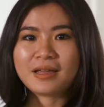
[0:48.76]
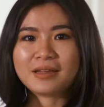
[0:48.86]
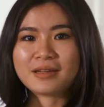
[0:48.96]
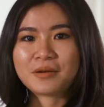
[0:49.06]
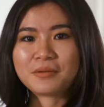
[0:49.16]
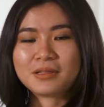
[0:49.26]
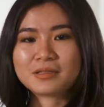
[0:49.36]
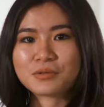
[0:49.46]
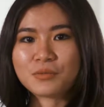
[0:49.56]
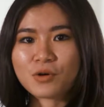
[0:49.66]
and I would
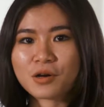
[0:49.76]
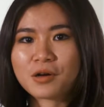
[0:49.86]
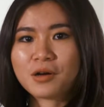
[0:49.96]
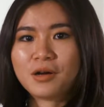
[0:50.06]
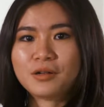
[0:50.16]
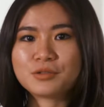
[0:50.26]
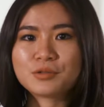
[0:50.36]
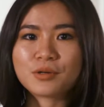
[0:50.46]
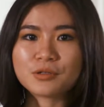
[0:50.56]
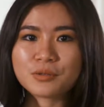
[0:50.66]
like to work
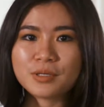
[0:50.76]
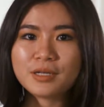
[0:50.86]
2 or 3